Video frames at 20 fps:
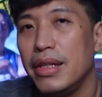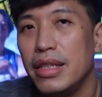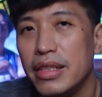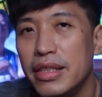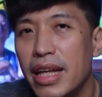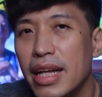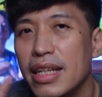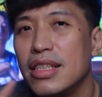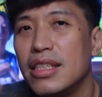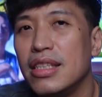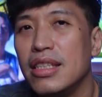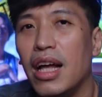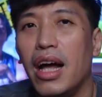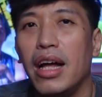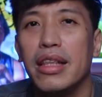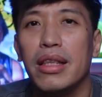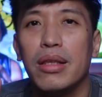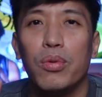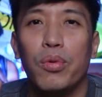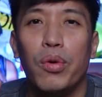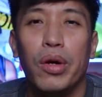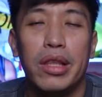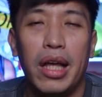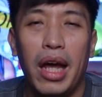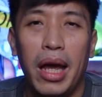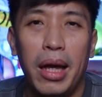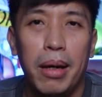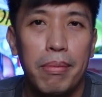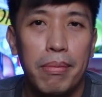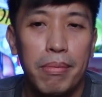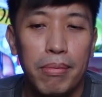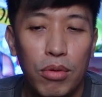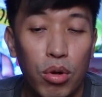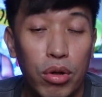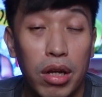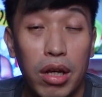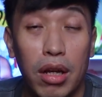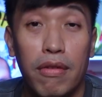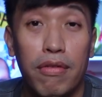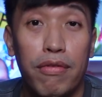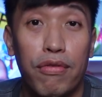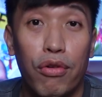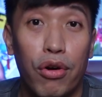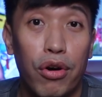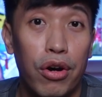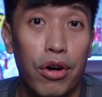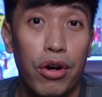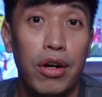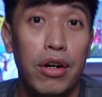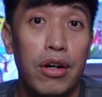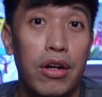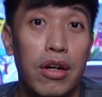that's not what I'm looking for